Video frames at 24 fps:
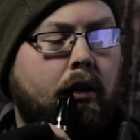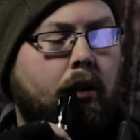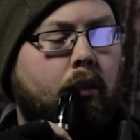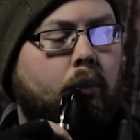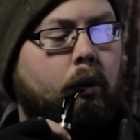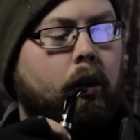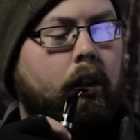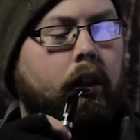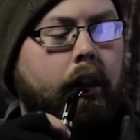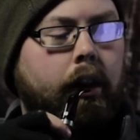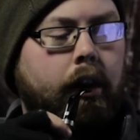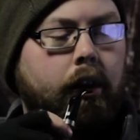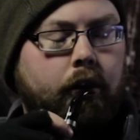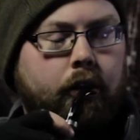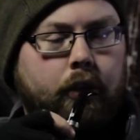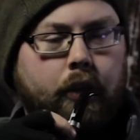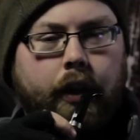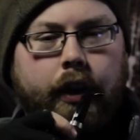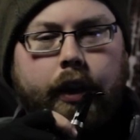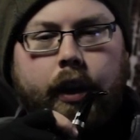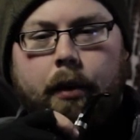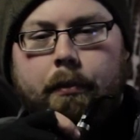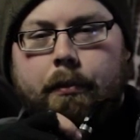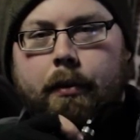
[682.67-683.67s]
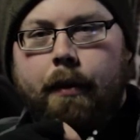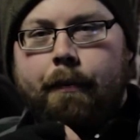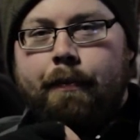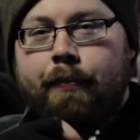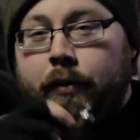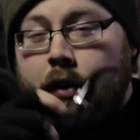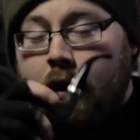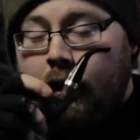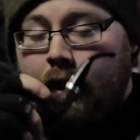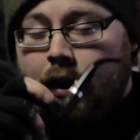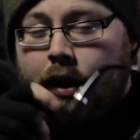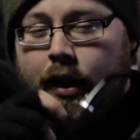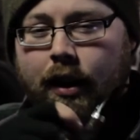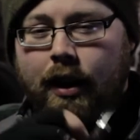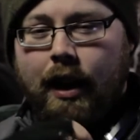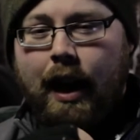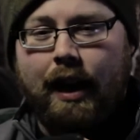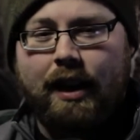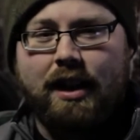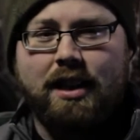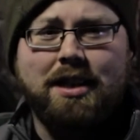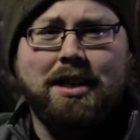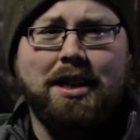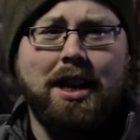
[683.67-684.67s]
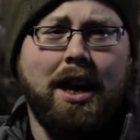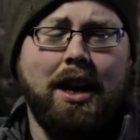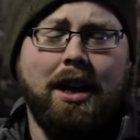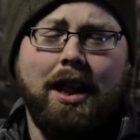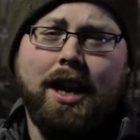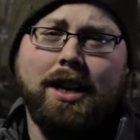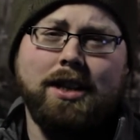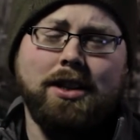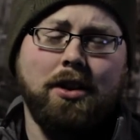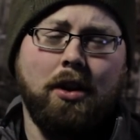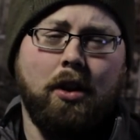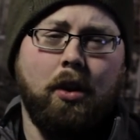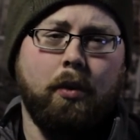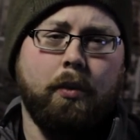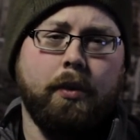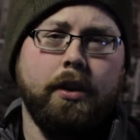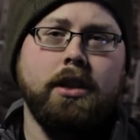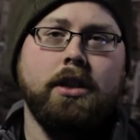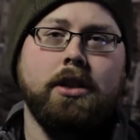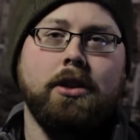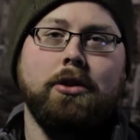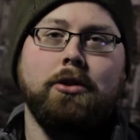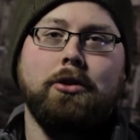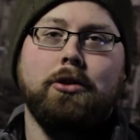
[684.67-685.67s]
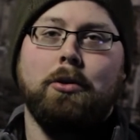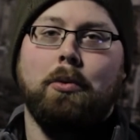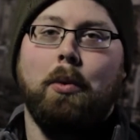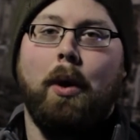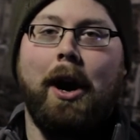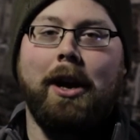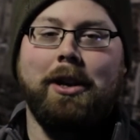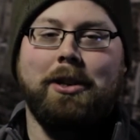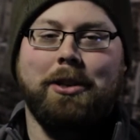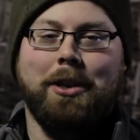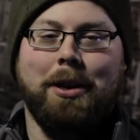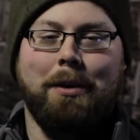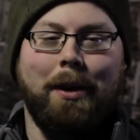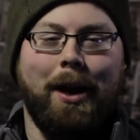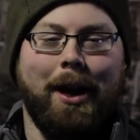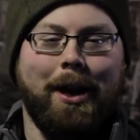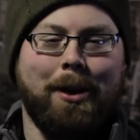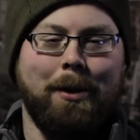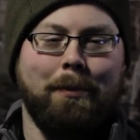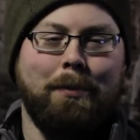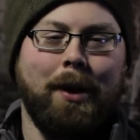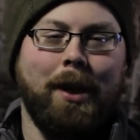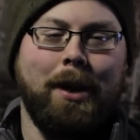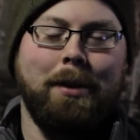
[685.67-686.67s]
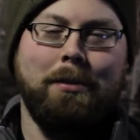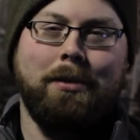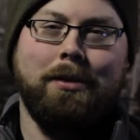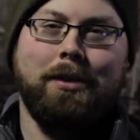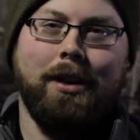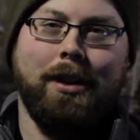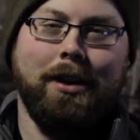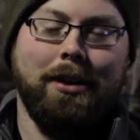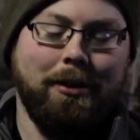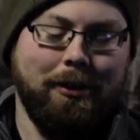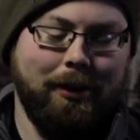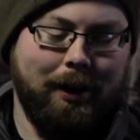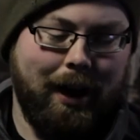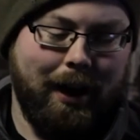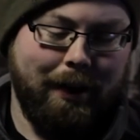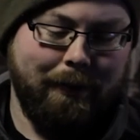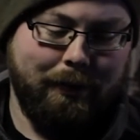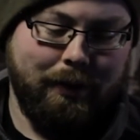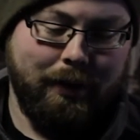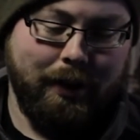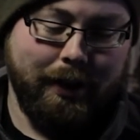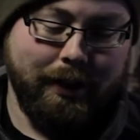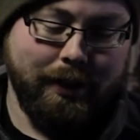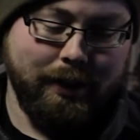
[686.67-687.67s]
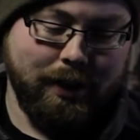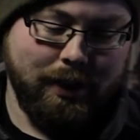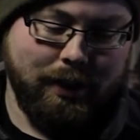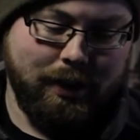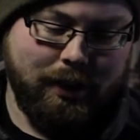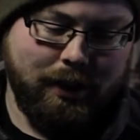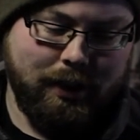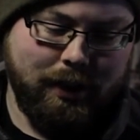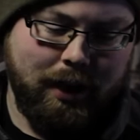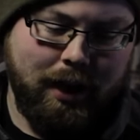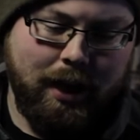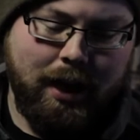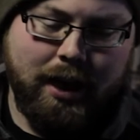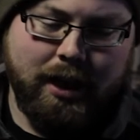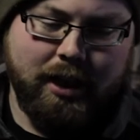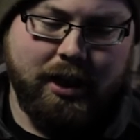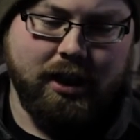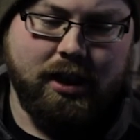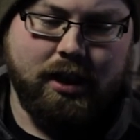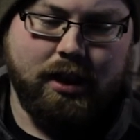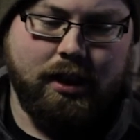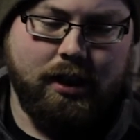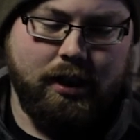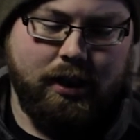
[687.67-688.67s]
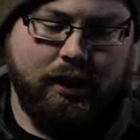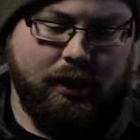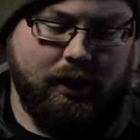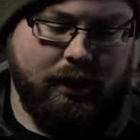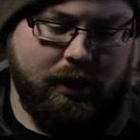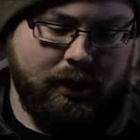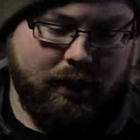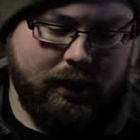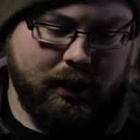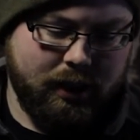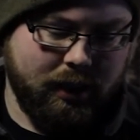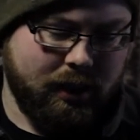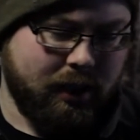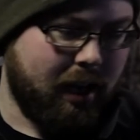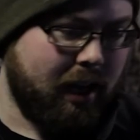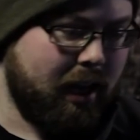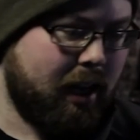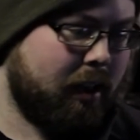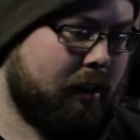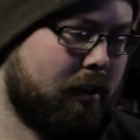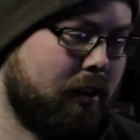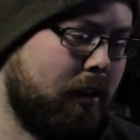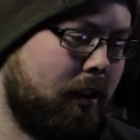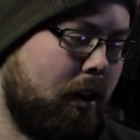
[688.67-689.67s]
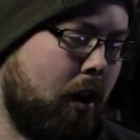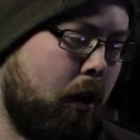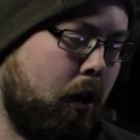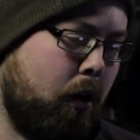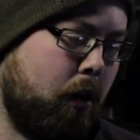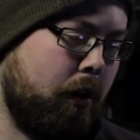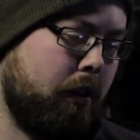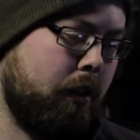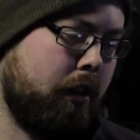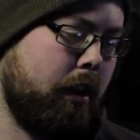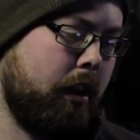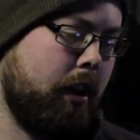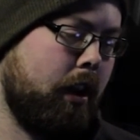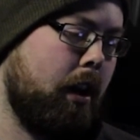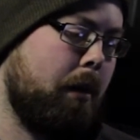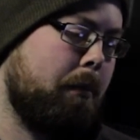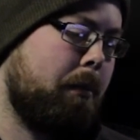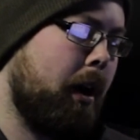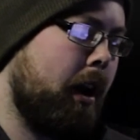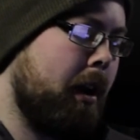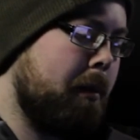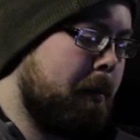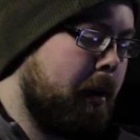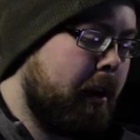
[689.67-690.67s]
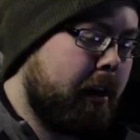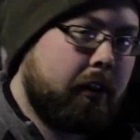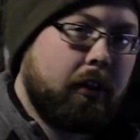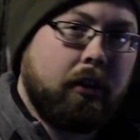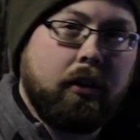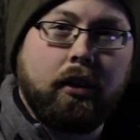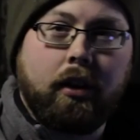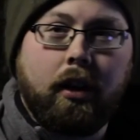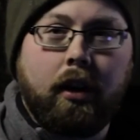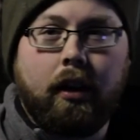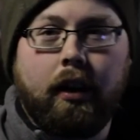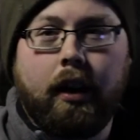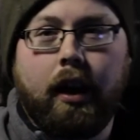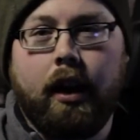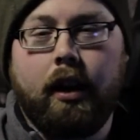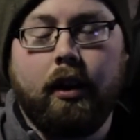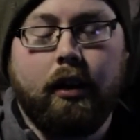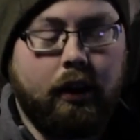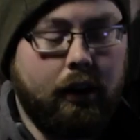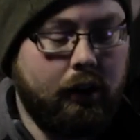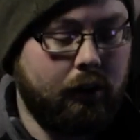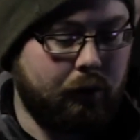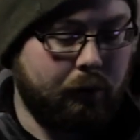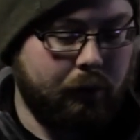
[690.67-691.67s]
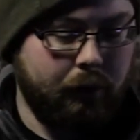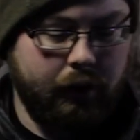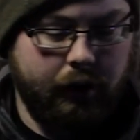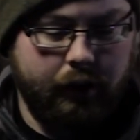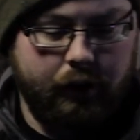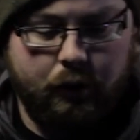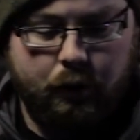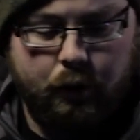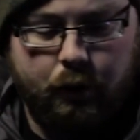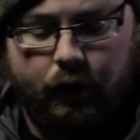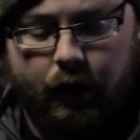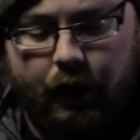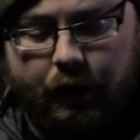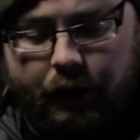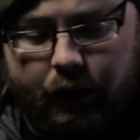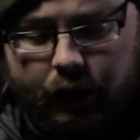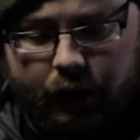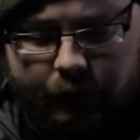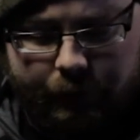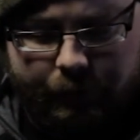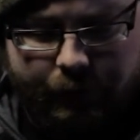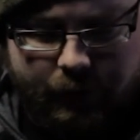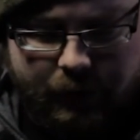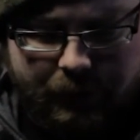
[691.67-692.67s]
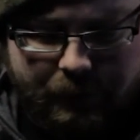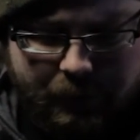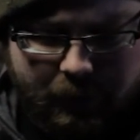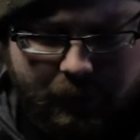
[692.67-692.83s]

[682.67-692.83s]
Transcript: really enjoying it, but not to say that's the whole reason you should watch Tobacco Pipes, their live things. It's just getting to know the pipe makers and all that is really cool. I think the first